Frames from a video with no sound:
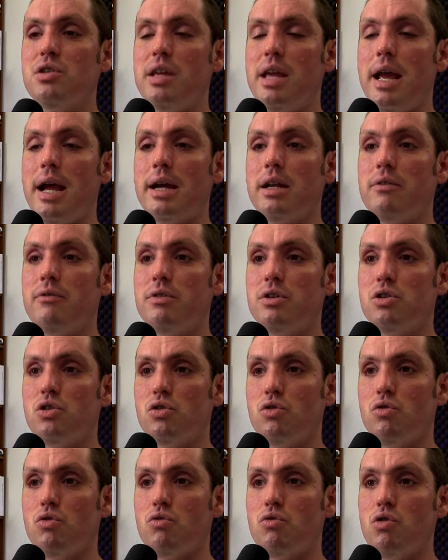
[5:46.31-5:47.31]
The
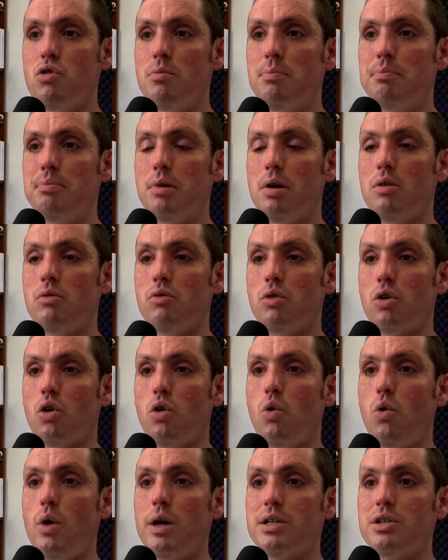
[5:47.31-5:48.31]
activist group uh,
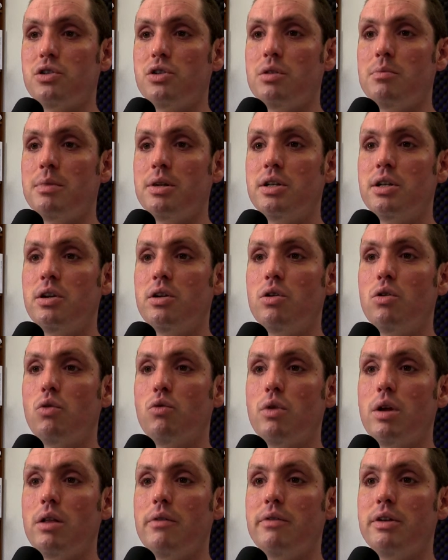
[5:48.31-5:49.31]
requested material
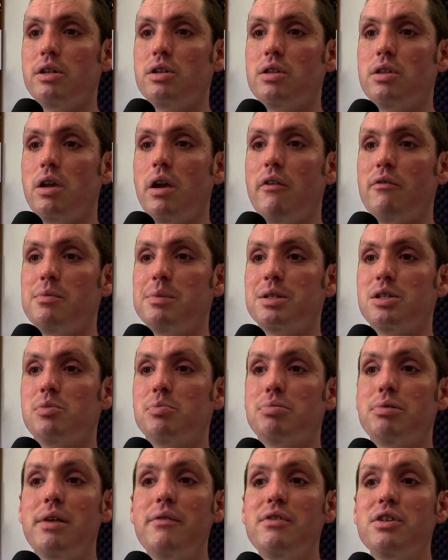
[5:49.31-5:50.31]
relevant to the government's
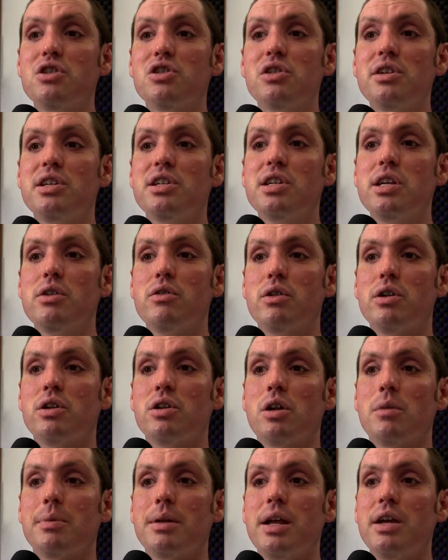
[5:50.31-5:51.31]
previously secret
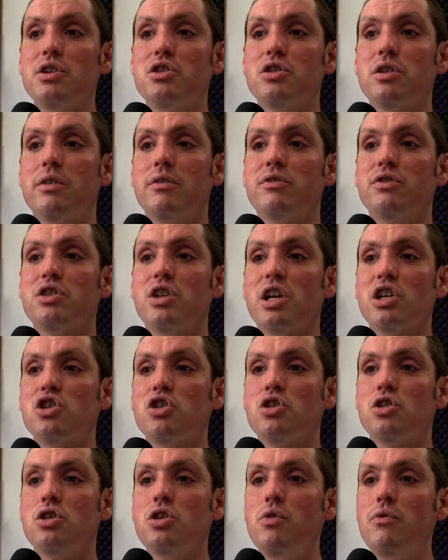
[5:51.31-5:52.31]
interpretation of
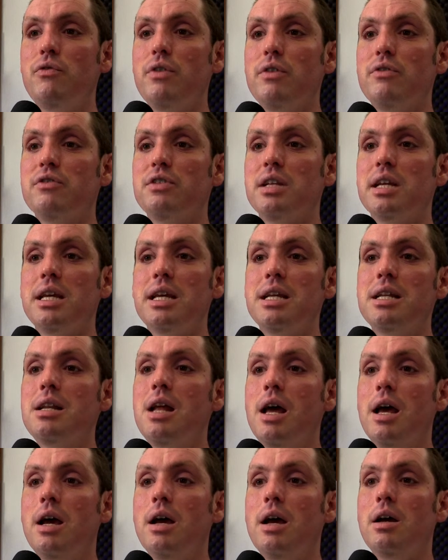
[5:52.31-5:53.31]
Section 215
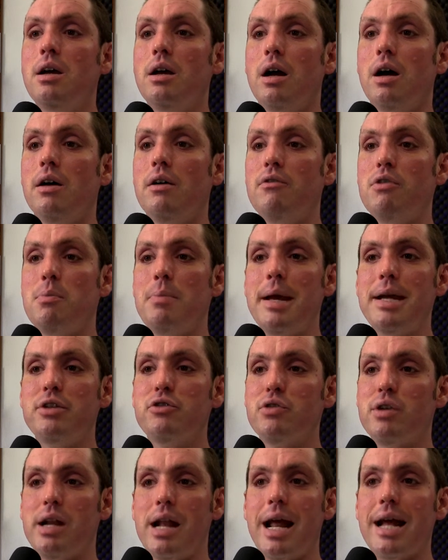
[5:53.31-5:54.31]
of the
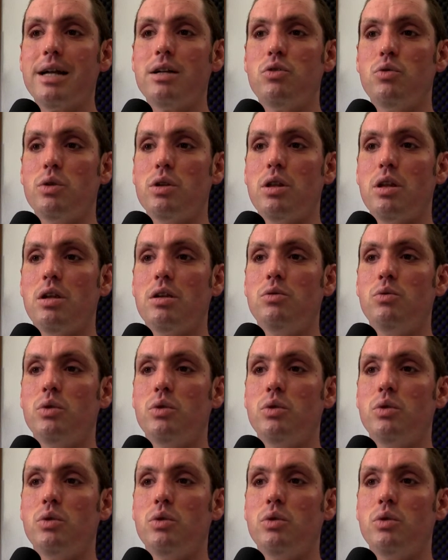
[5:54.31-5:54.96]
Patriot Act, which,